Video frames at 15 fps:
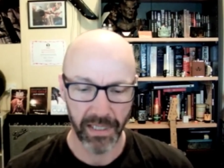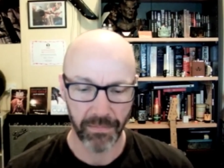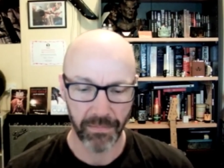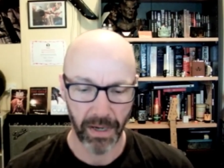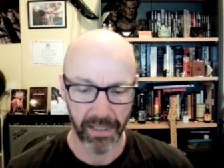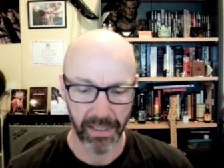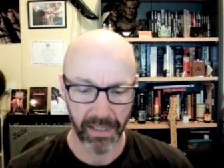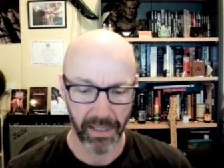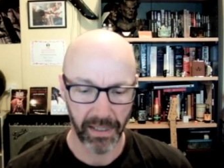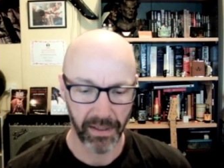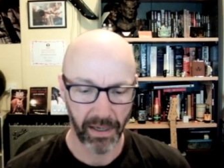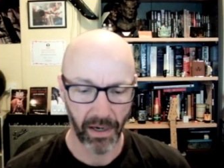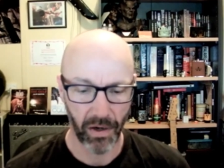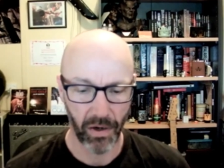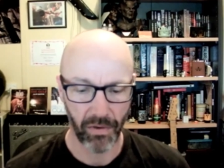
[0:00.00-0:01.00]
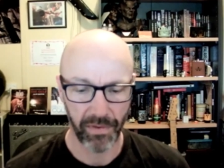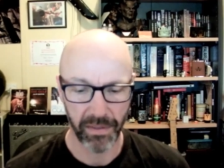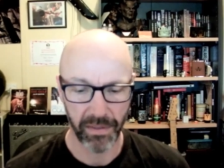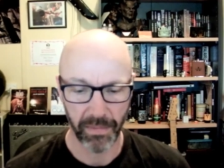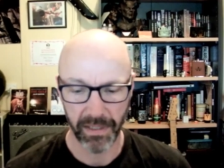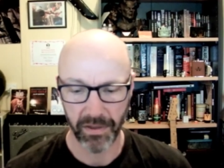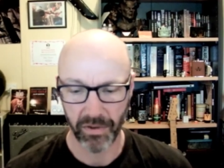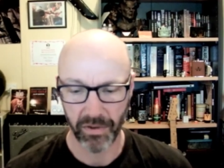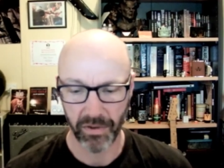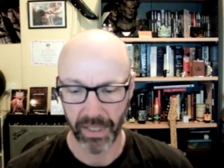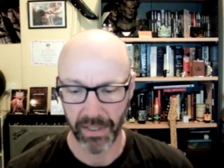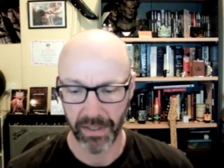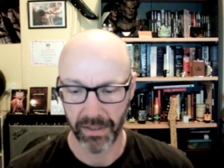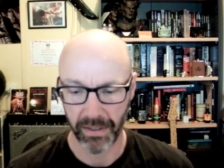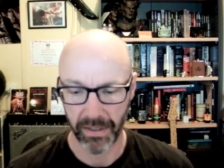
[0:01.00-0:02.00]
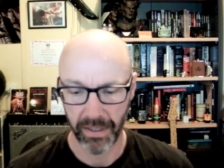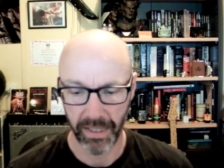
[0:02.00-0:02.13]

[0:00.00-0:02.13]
basking in the glow of his ministrations,